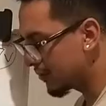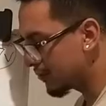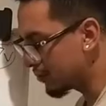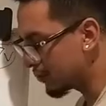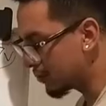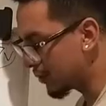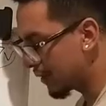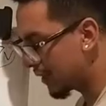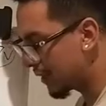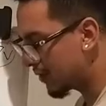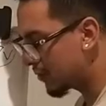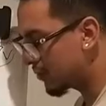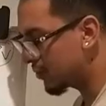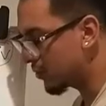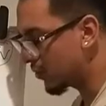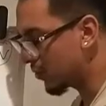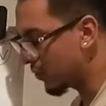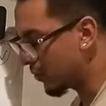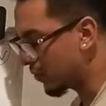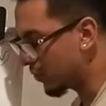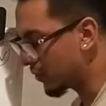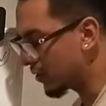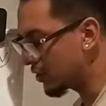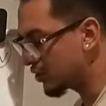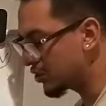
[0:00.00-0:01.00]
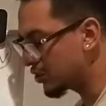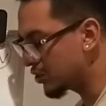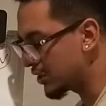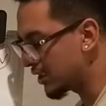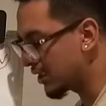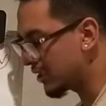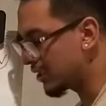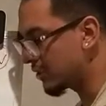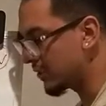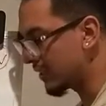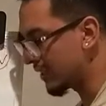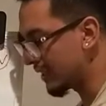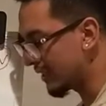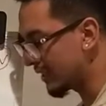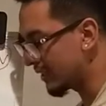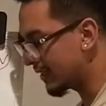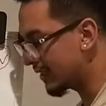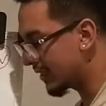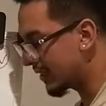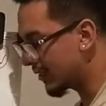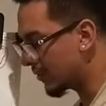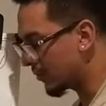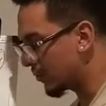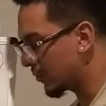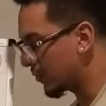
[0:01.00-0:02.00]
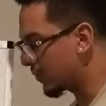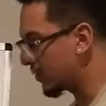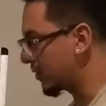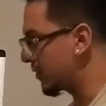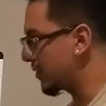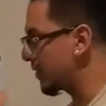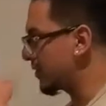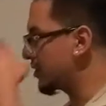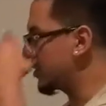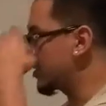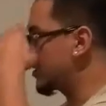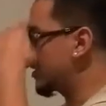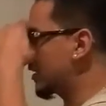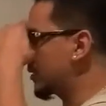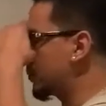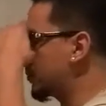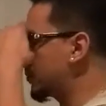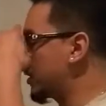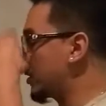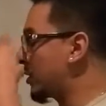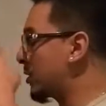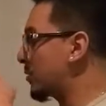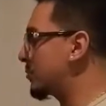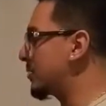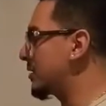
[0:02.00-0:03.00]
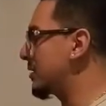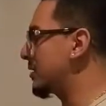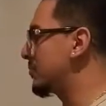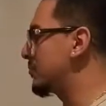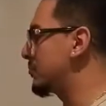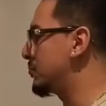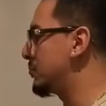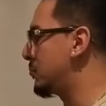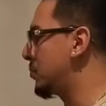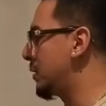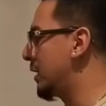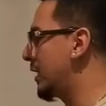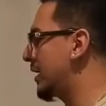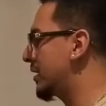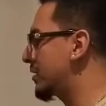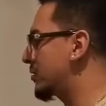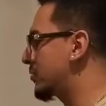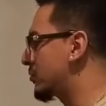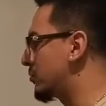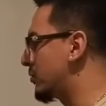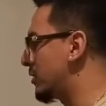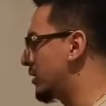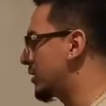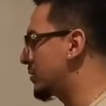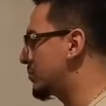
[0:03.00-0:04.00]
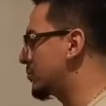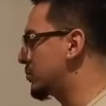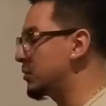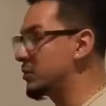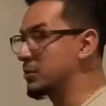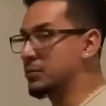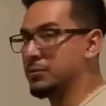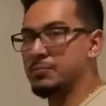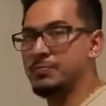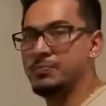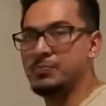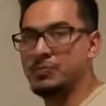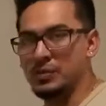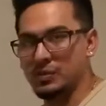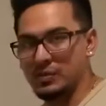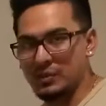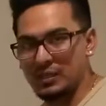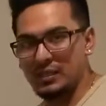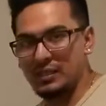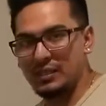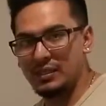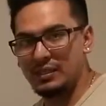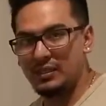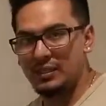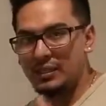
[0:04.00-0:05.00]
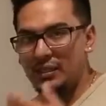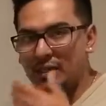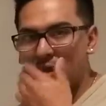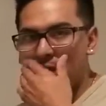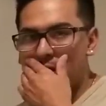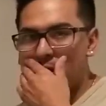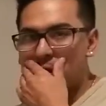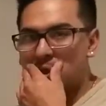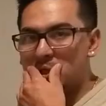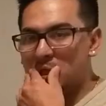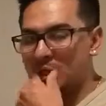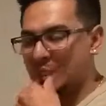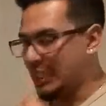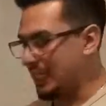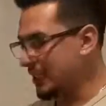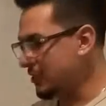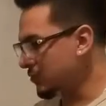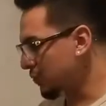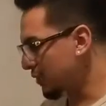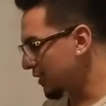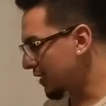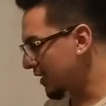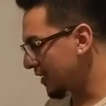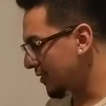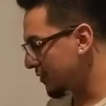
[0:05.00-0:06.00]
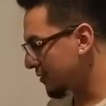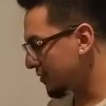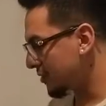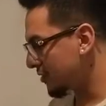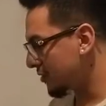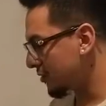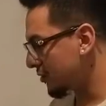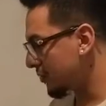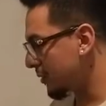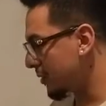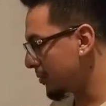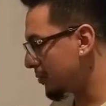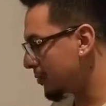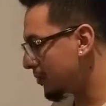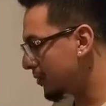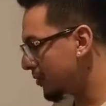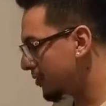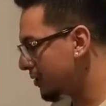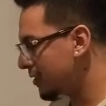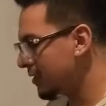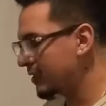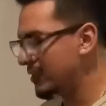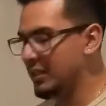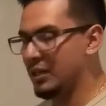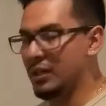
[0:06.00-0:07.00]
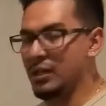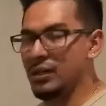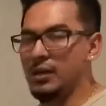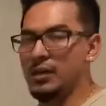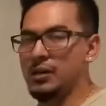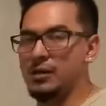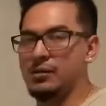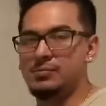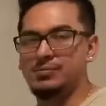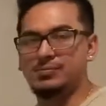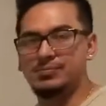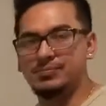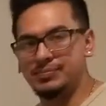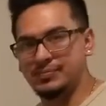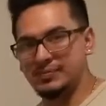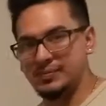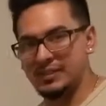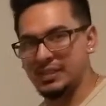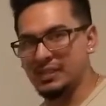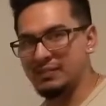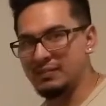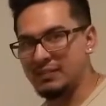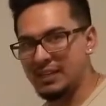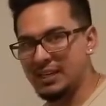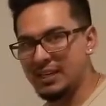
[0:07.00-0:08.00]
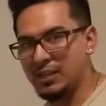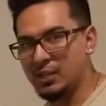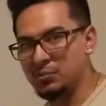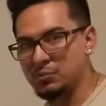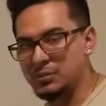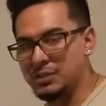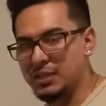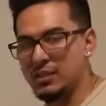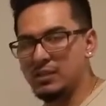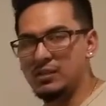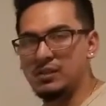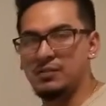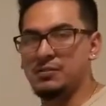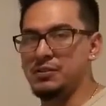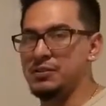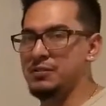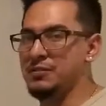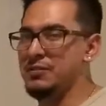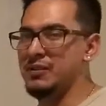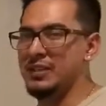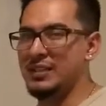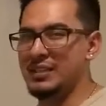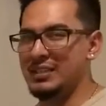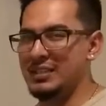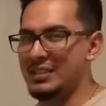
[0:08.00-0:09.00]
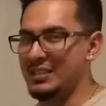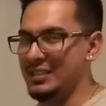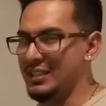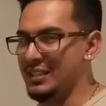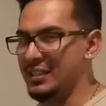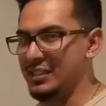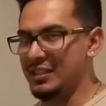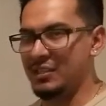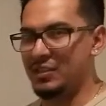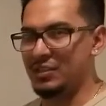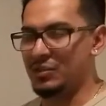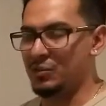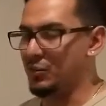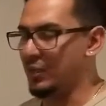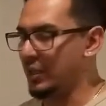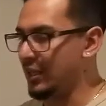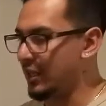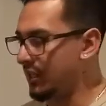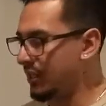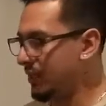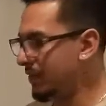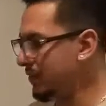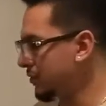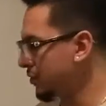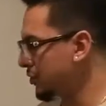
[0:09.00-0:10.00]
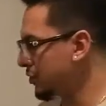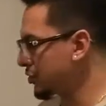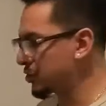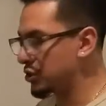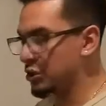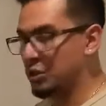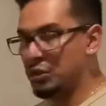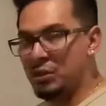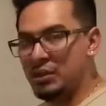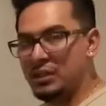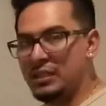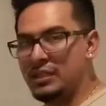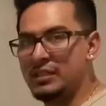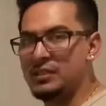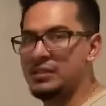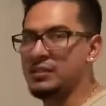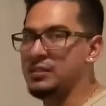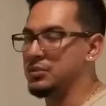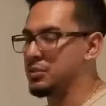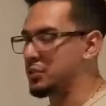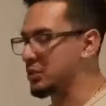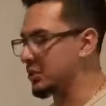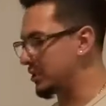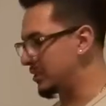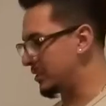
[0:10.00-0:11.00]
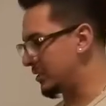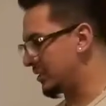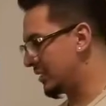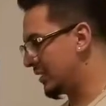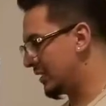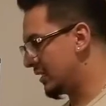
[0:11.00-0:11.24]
brown, orange, yellow, in that order, just like BRB, black, red, blue. Okay? So that's what I used to remember. If that helps out, if you find it any other way, if you just learn it, good.